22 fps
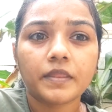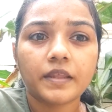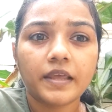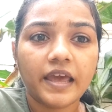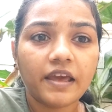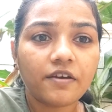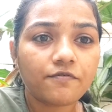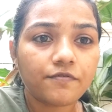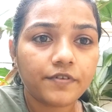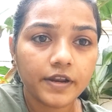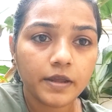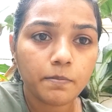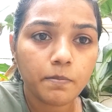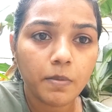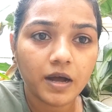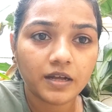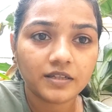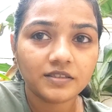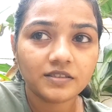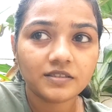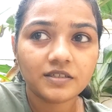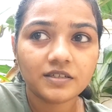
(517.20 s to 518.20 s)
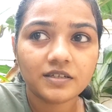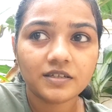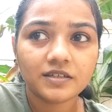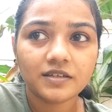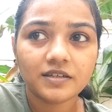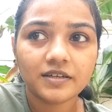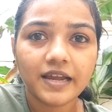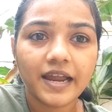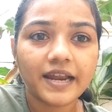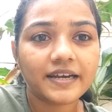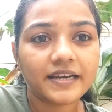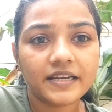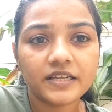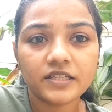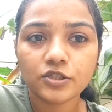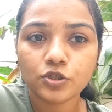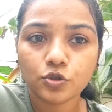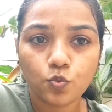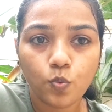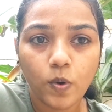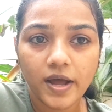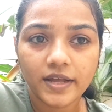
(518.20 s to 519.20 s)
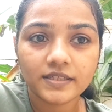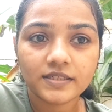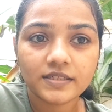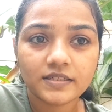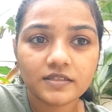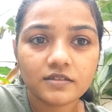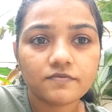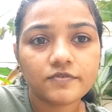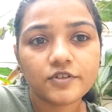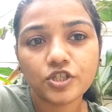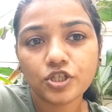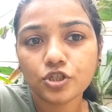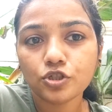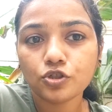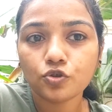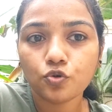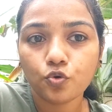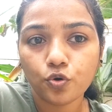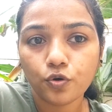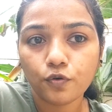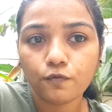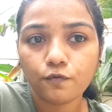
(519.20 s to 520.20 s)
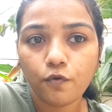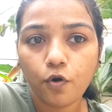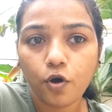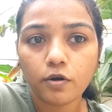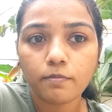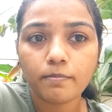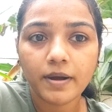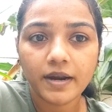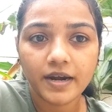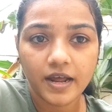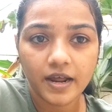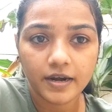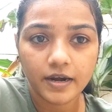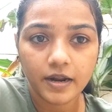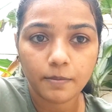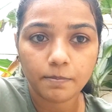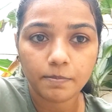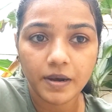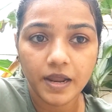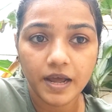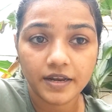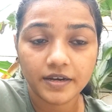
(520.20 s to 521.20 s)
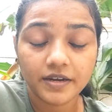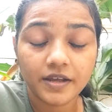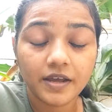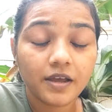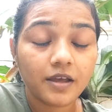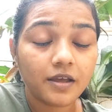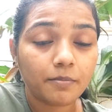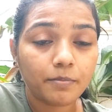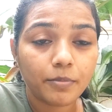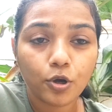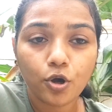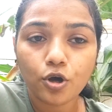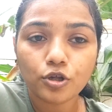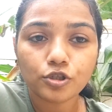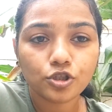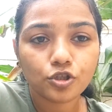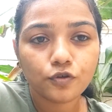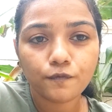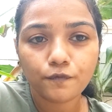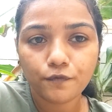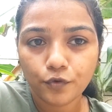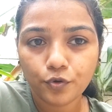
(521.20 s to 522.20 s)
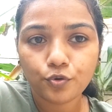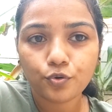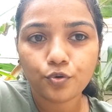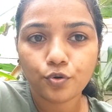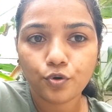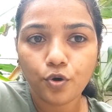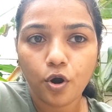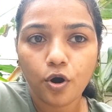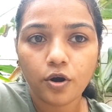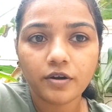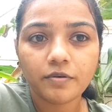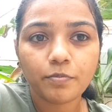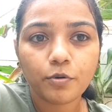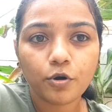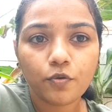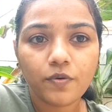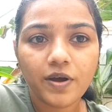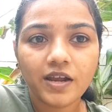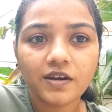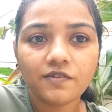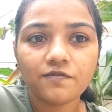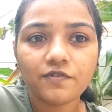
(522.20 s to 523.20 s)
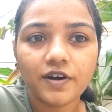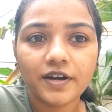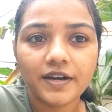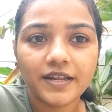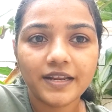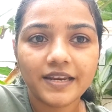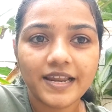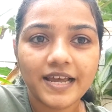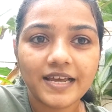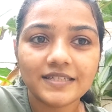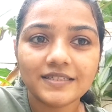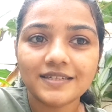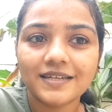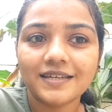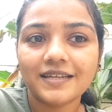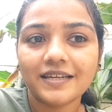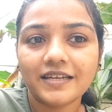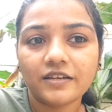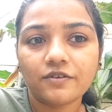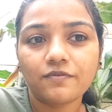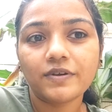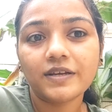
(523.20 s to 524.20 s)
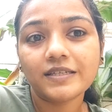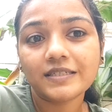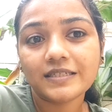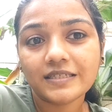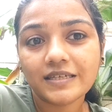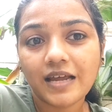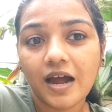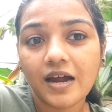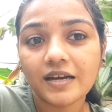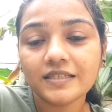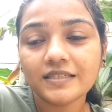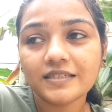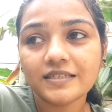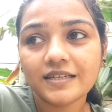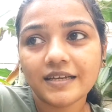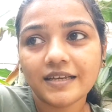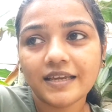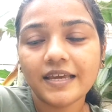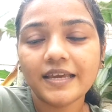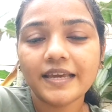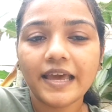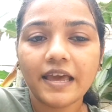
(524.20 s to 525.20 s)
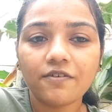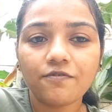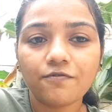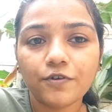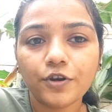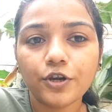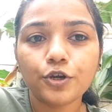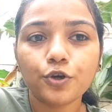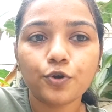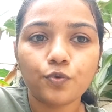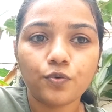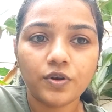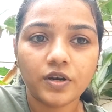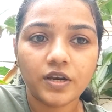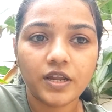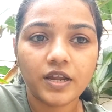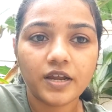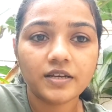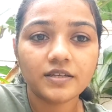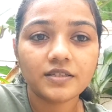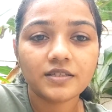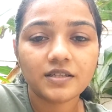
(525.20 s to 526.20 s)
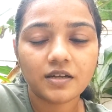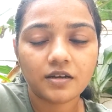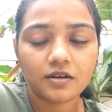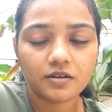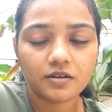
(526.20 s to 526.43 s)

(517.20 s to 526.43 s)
Every month at least once, which is good for banana plant, because if you do not provide fertilizer, it will start sucking every nutrients